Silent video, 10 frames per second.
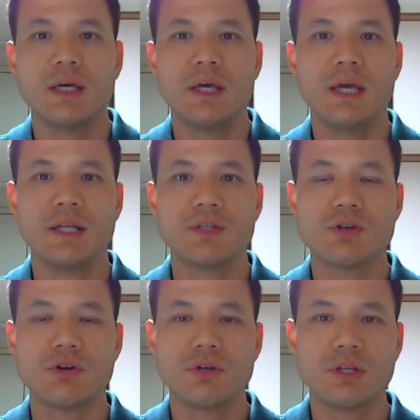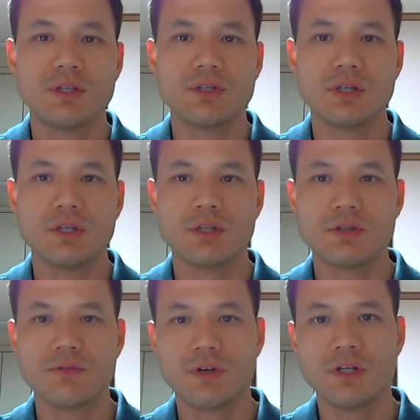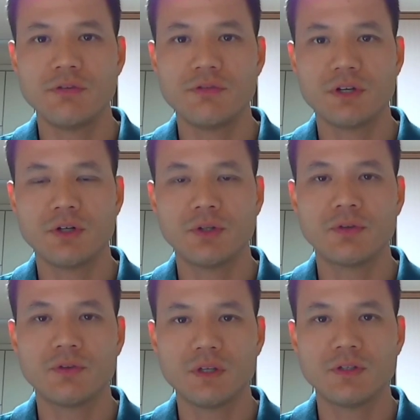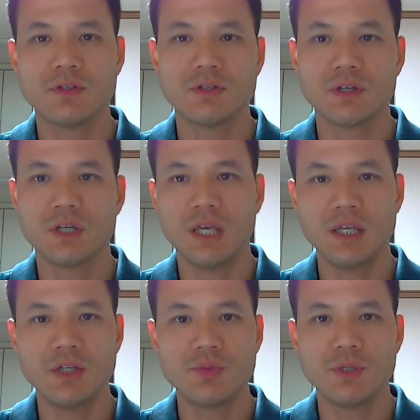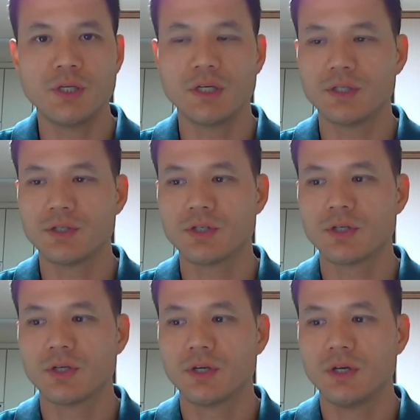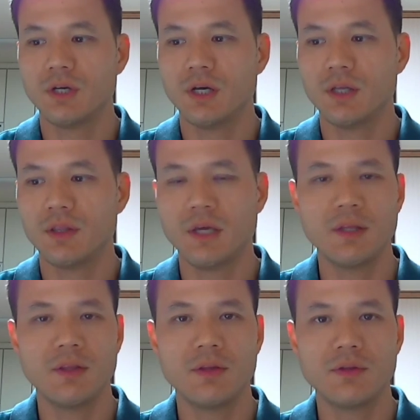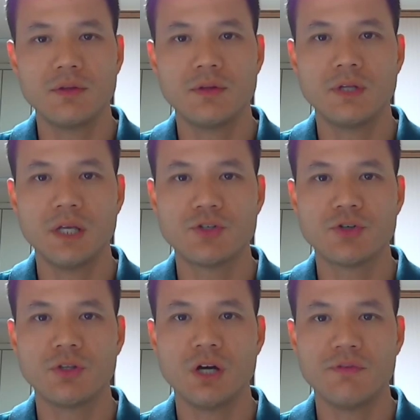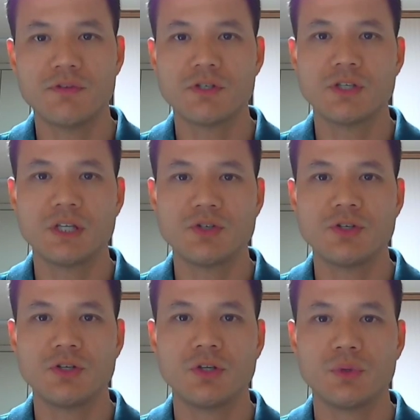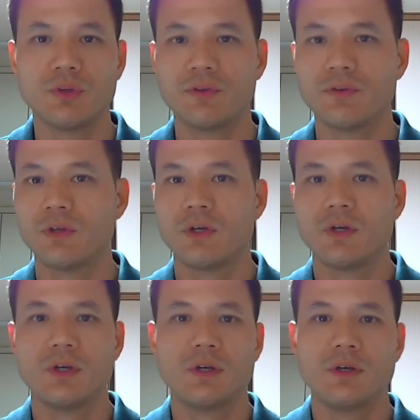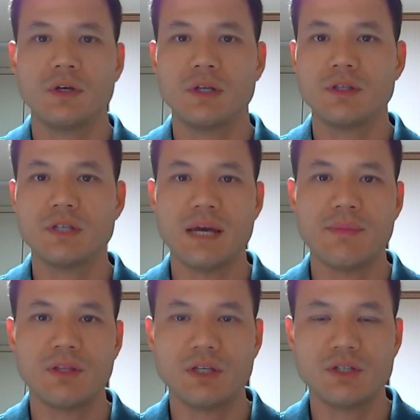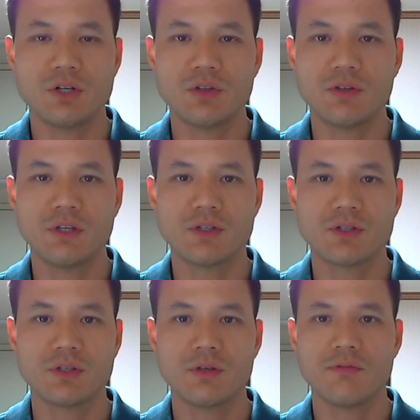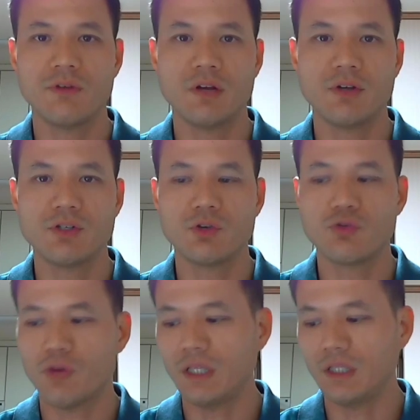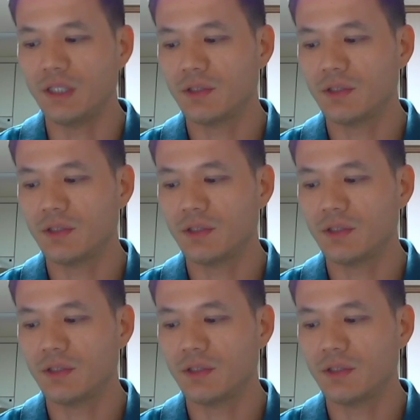and it's a very difficult thing to gauge because the nature of the offices that you're dealing with, the time that they turn things varies greatly.